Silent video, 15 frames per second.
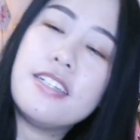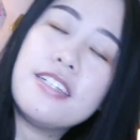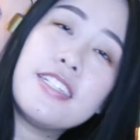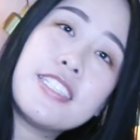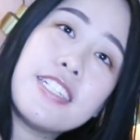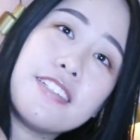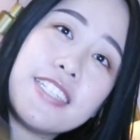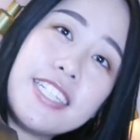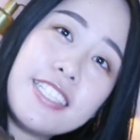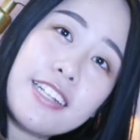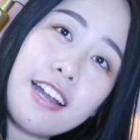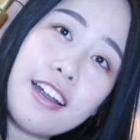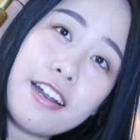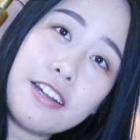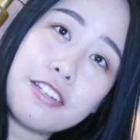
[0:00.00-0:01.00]
So these
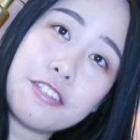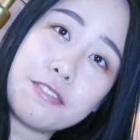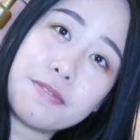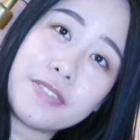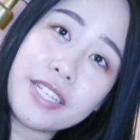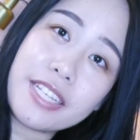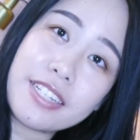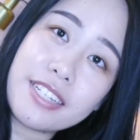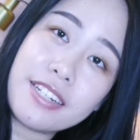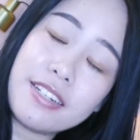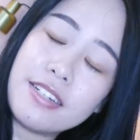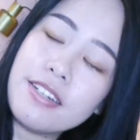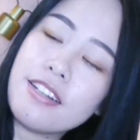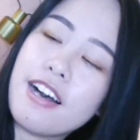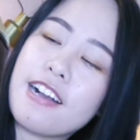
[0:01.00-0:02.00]
are the
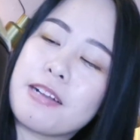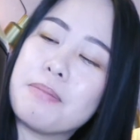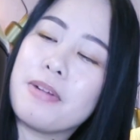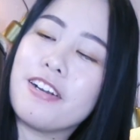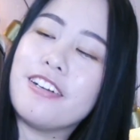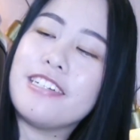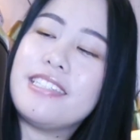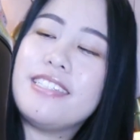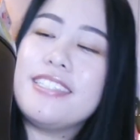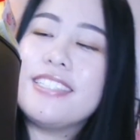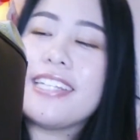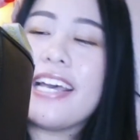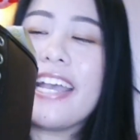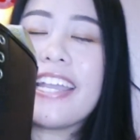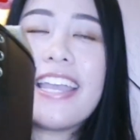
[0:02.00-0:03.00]
vegan Doc
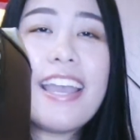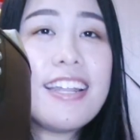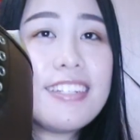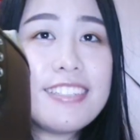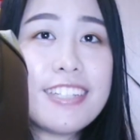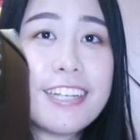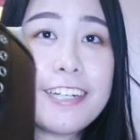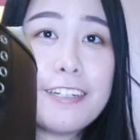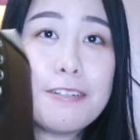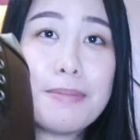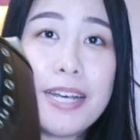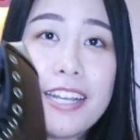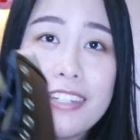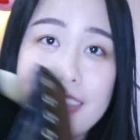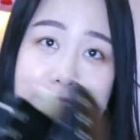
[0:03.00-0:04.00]
Martens. I can't tell
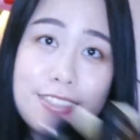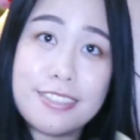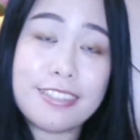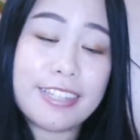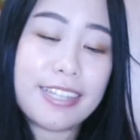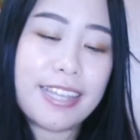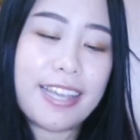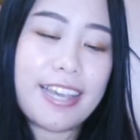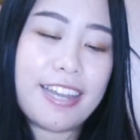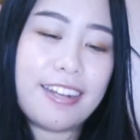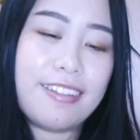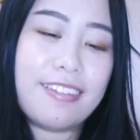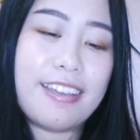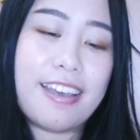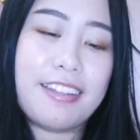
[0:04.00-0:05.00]
by just looking at
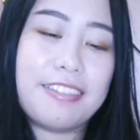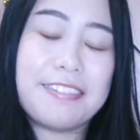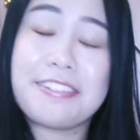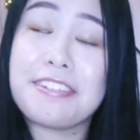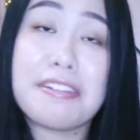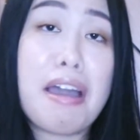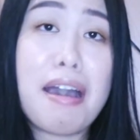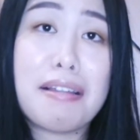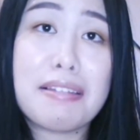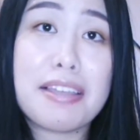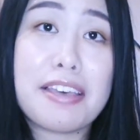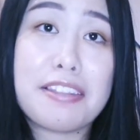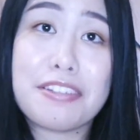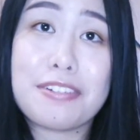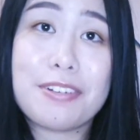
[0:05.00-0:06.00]
it that they're not
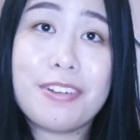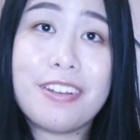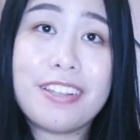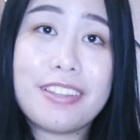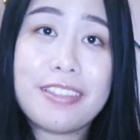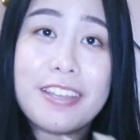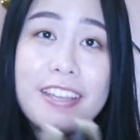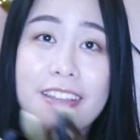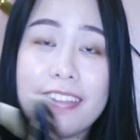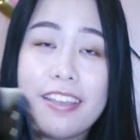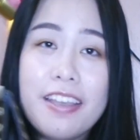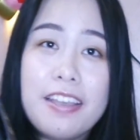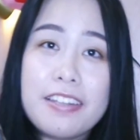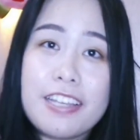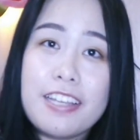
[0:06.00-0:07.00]
leather or anything.
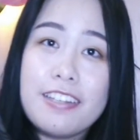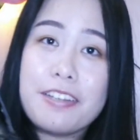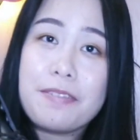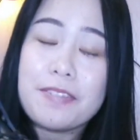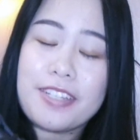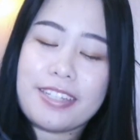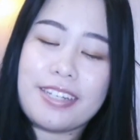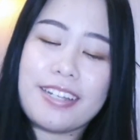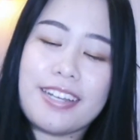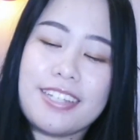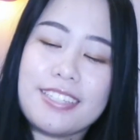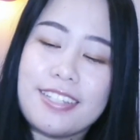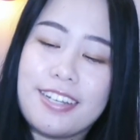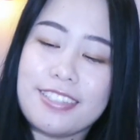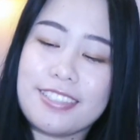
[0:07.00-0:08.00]
They look really
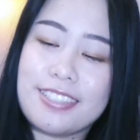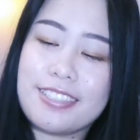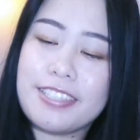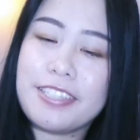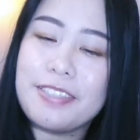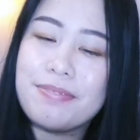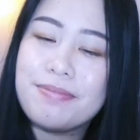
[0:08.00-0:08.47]
nice, honestly.